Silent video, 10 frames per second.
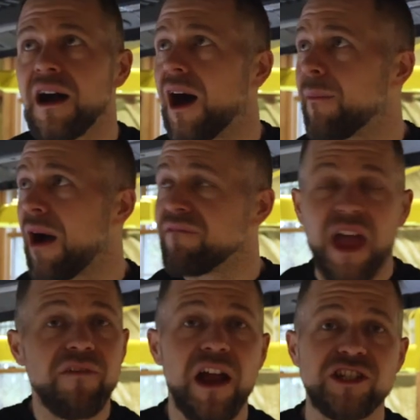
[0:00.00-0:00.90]
I've
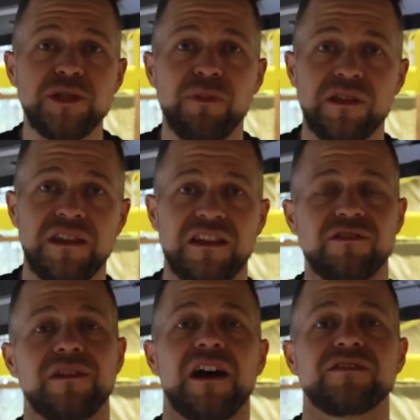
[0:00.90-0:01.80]
never actually put the
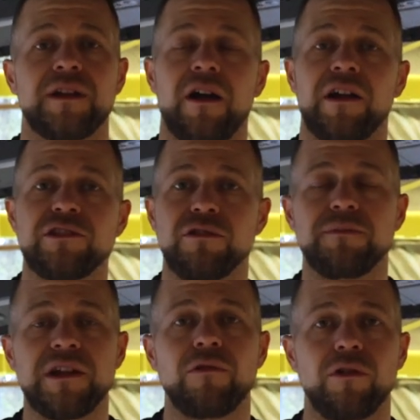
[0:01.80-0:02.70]
S2000 out onto a
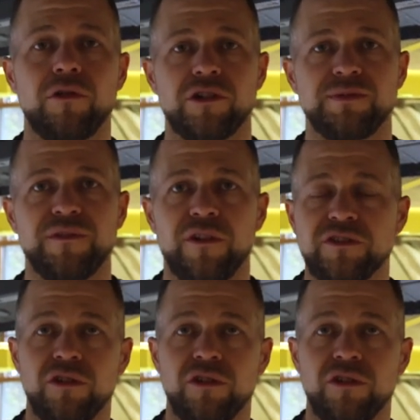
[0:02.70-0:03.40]
big road course before.